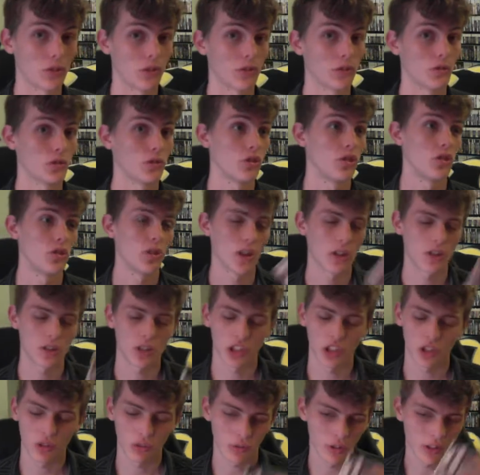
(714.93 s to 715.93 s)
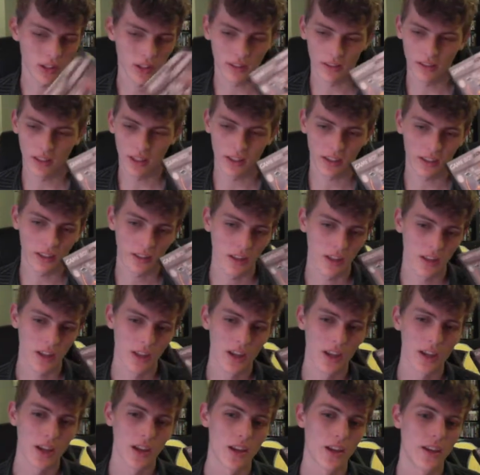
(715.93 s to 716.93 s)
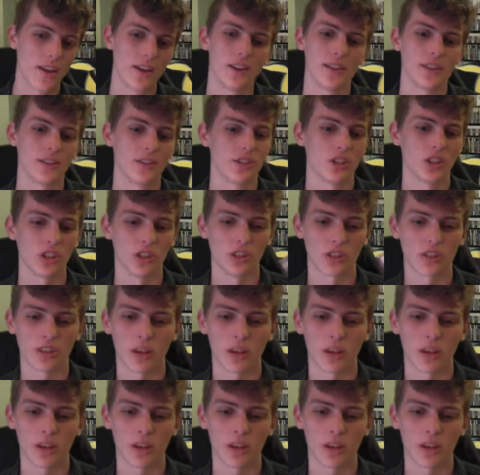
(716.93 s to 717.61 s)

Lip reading: such a great like series.